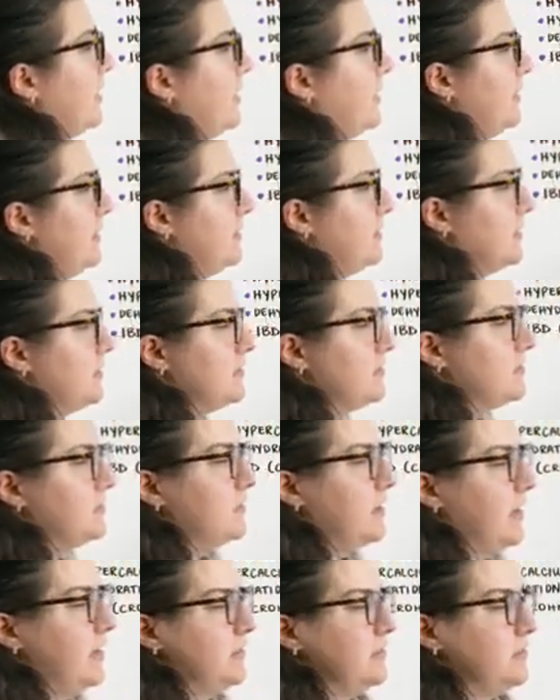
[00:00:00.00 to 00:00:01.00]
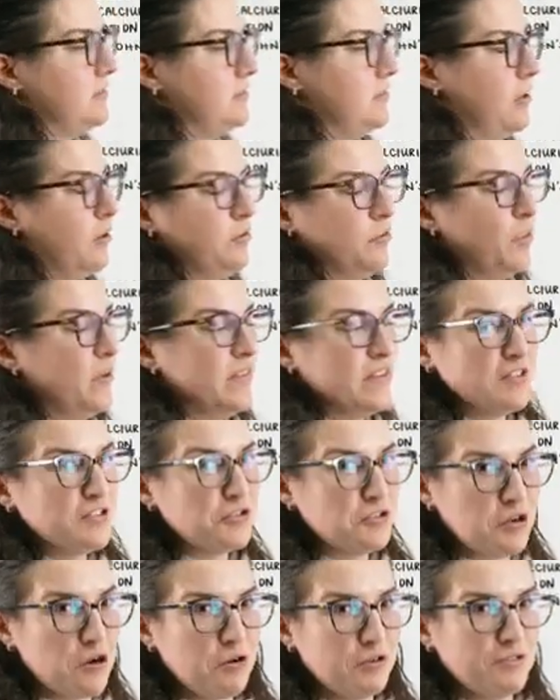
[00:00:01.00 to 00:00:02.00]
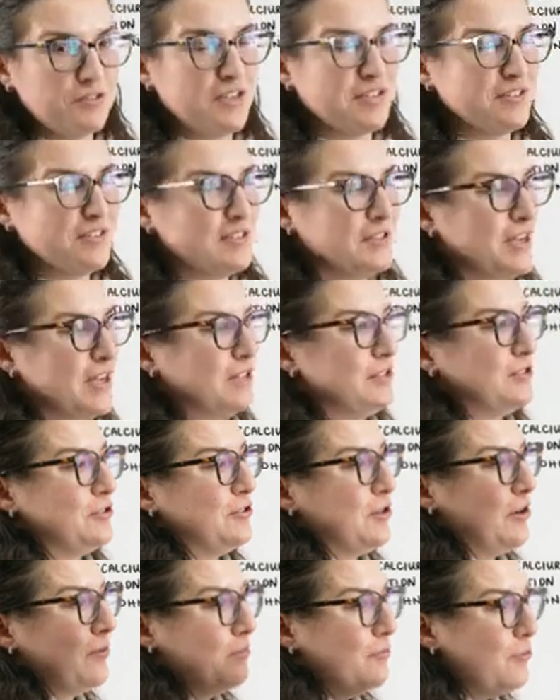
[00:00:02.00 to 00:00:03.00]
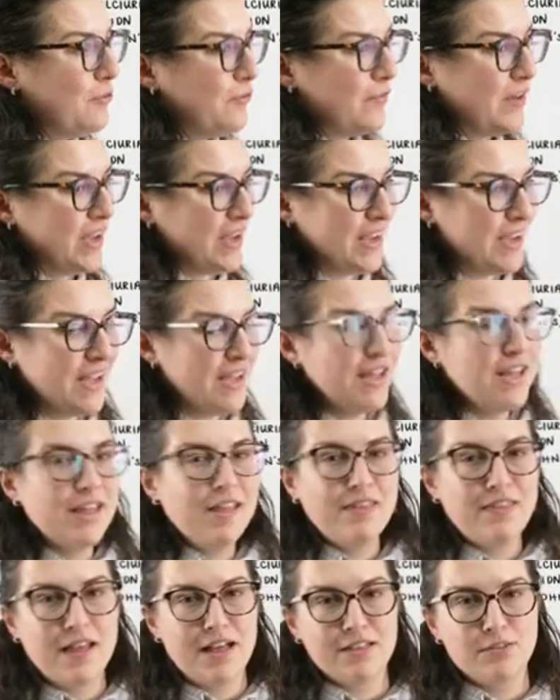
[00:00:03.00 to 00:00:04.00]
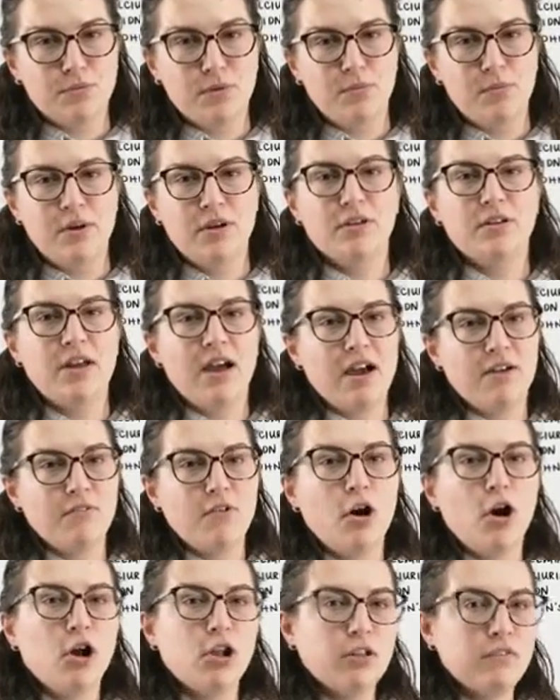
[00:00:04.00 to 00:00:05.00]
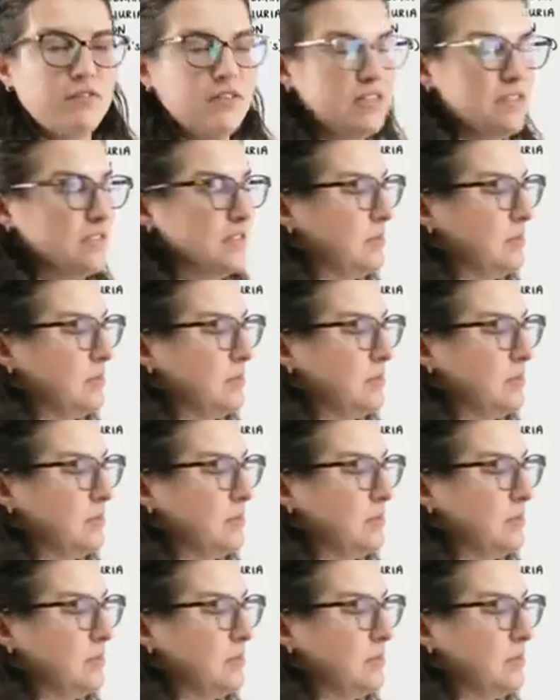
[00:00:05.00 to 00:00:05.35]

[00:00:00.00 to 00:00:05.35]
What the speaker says: kidney does decide, or when the stone does decide to start moving, that's when we could have all of these